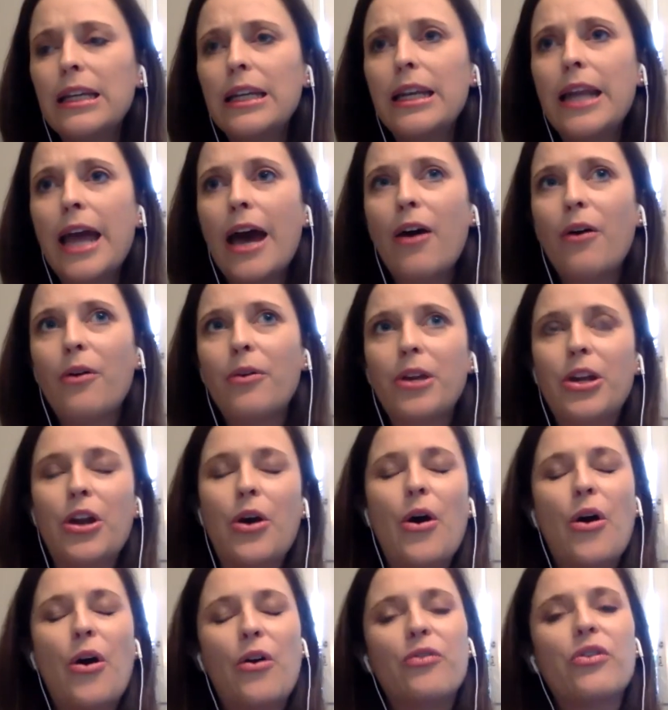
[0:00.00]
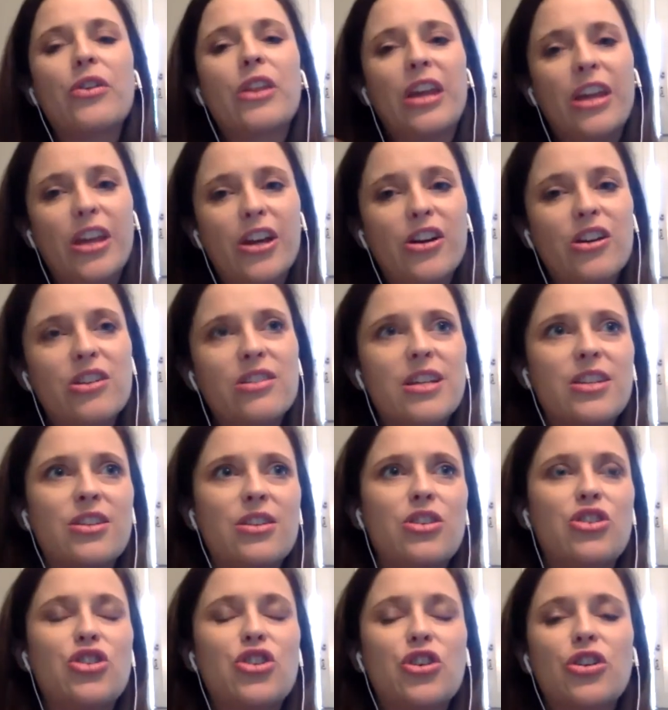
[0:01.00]
Now, over the years,
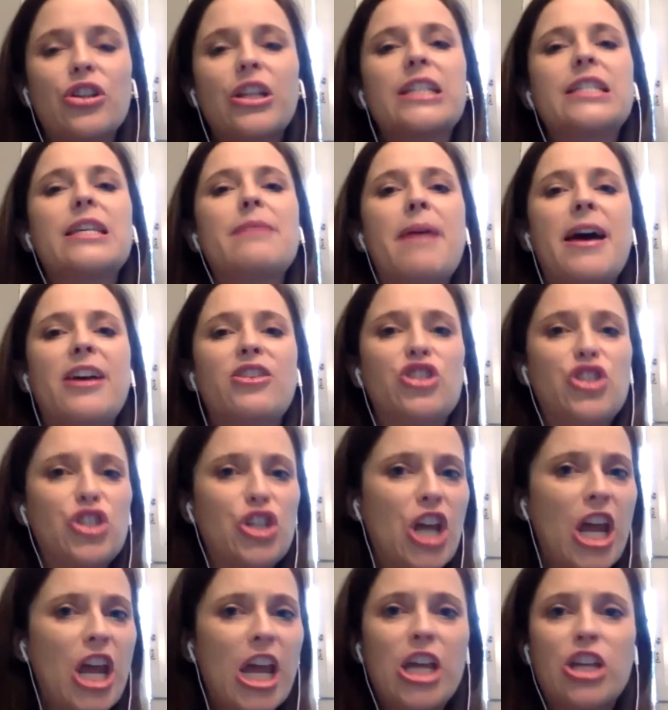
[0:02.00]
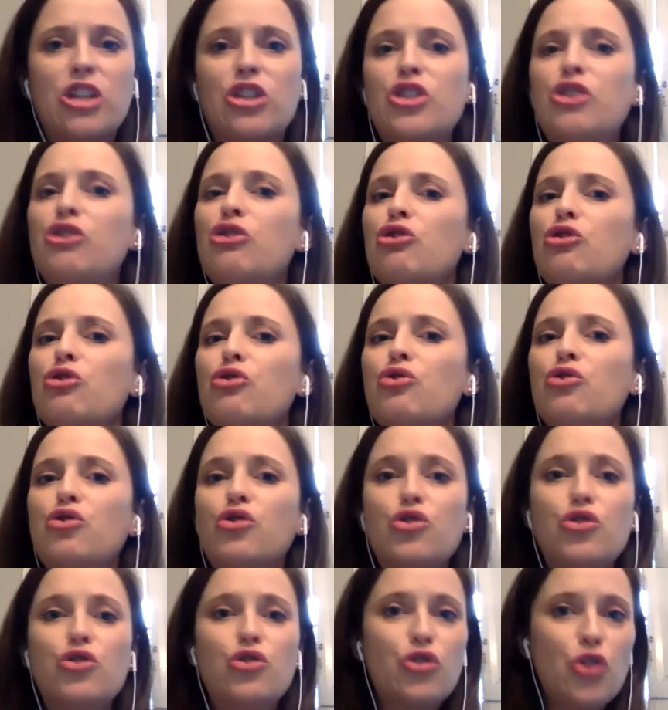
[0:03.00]
journalism has changed
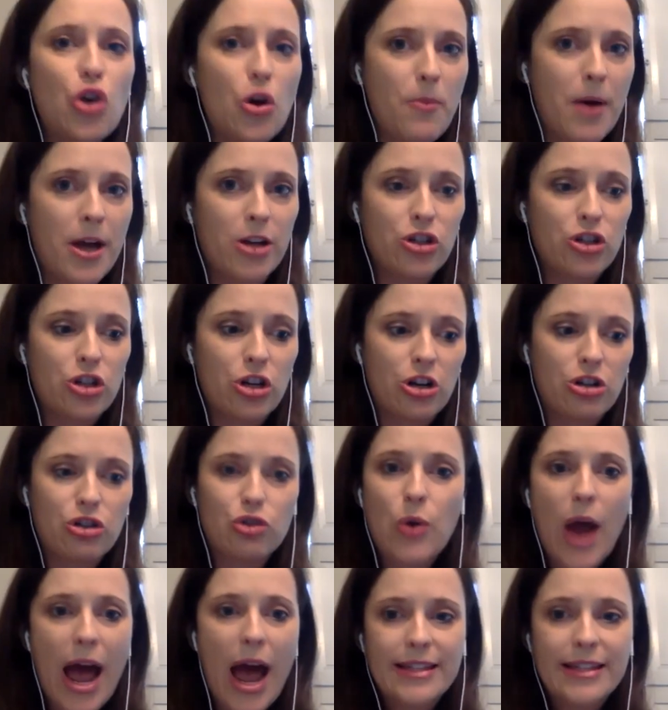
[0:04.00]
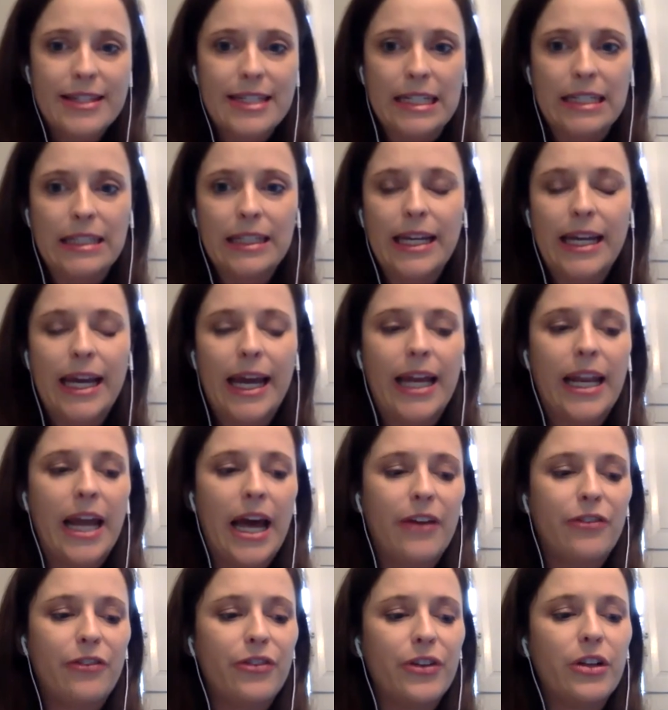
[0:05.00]
so much drastically. And
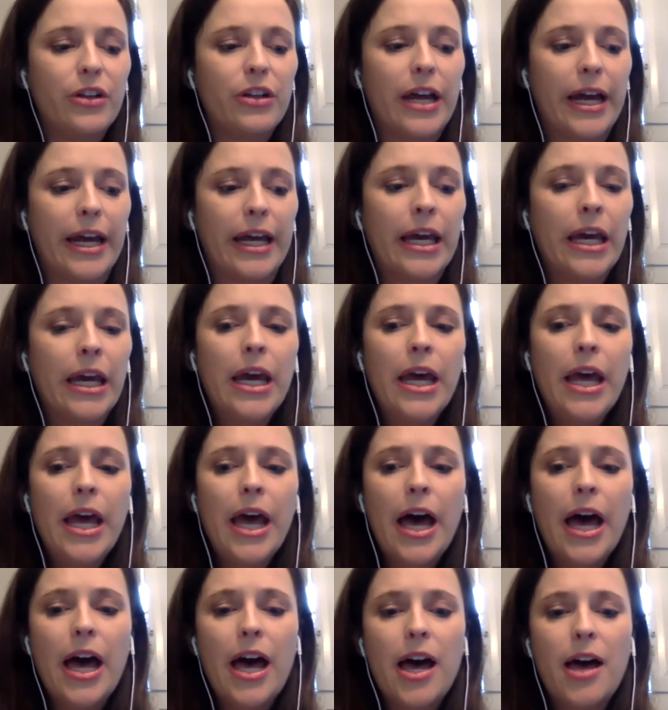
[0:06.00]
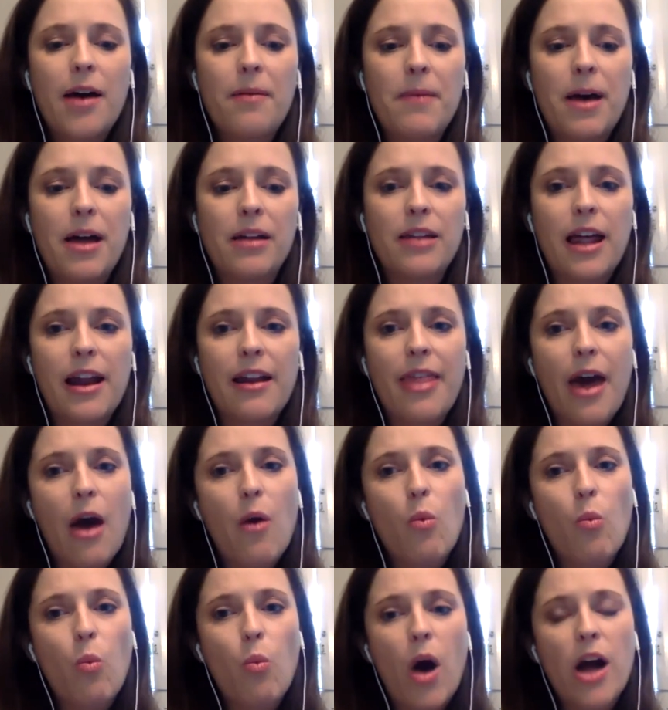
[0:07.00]
I feel like a lot of that
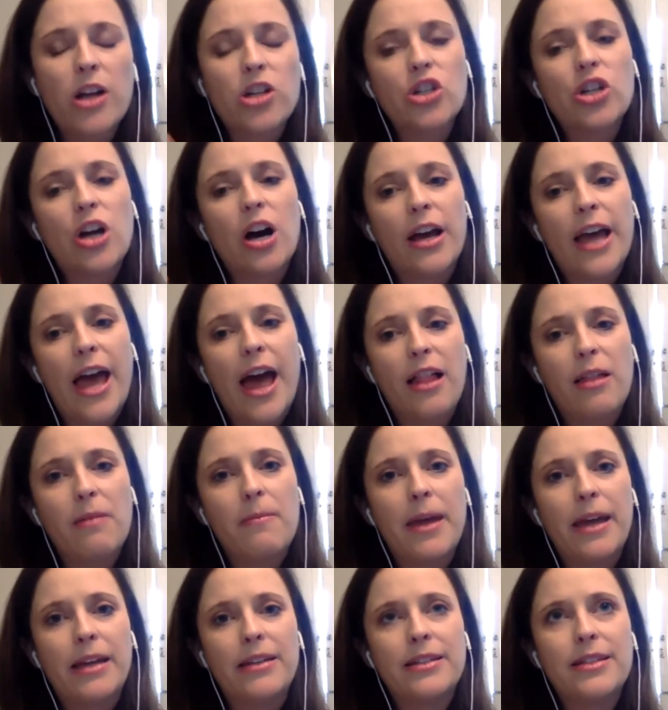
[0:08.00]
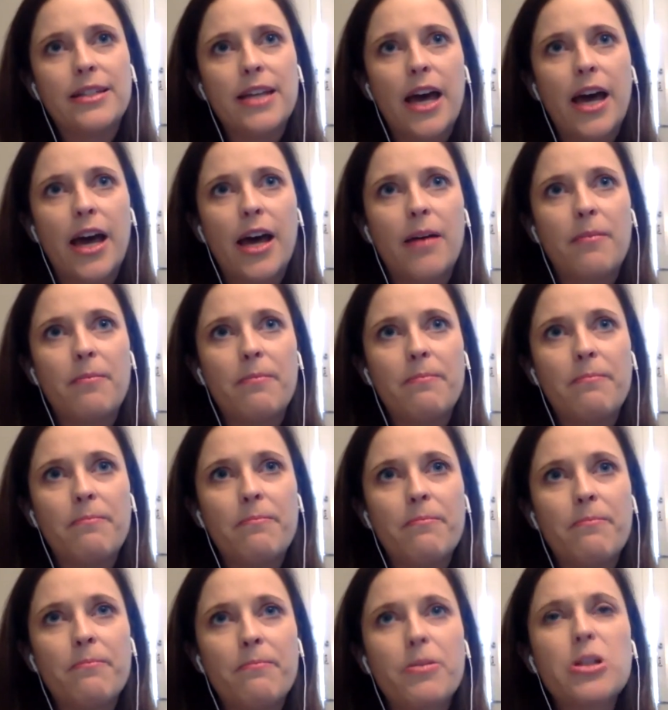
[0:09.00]
watchdog element,
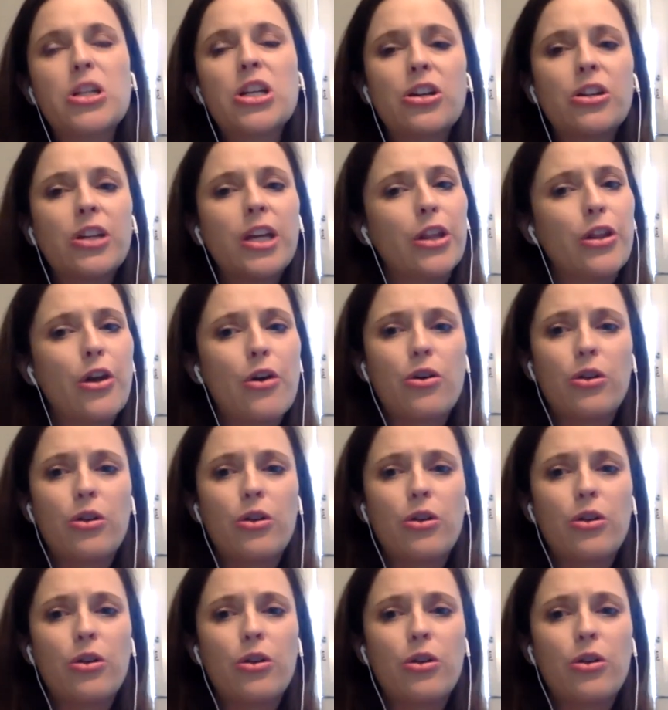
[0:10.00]
particularly in local